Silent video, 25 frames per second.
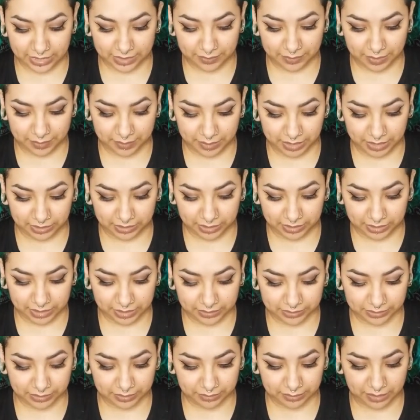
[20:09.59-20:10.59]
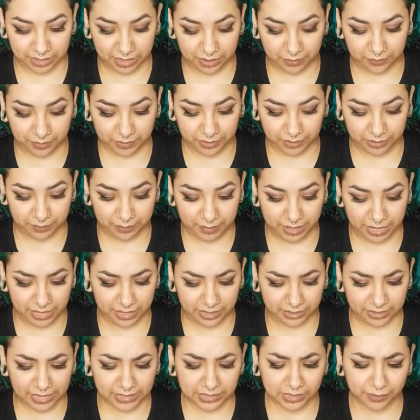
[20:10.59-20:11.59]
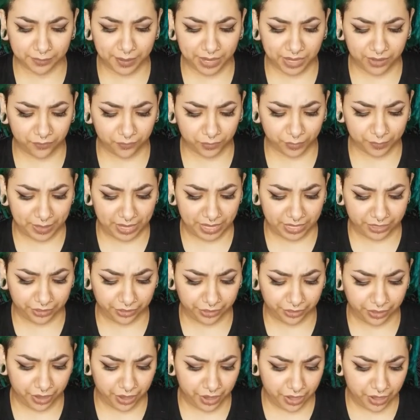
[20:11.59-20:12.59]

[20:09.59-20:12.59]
in my mind that was something I wanted to make. And that's a paid for pattern.